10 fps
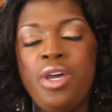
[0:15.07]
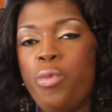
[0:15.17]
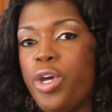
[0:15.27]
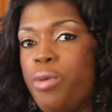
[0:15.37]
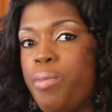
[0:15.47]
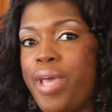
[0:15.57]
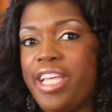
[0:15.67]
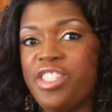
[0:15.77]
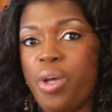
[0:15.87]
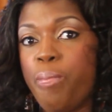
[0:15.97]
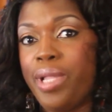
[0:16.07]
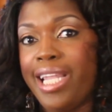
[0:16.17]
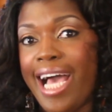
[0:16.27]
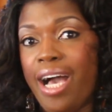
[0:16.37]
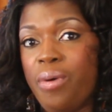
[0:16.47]
We're going to be making some
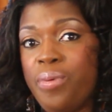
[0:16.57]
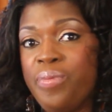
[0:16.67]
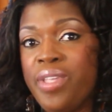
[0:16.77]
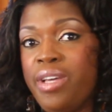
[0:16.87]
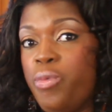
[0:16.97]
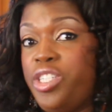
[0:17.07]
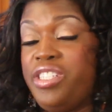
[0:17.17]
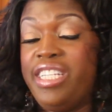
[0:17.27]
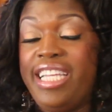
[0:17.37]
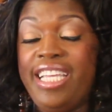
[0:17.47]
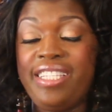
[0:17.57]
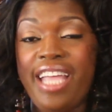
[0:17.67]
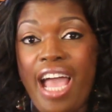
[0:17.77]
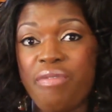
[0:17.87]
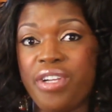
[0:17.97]
pilau, which is an East
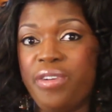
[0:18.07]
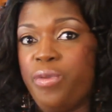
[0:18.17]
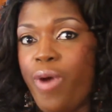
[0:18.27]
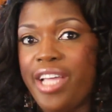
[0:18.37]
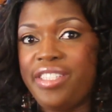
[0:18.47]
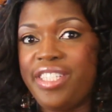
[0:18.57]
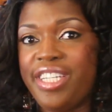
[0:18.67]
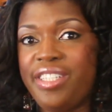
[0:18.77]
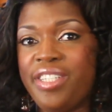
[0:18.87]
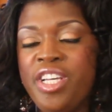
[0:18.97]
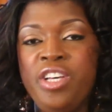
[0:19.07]
African rice dish,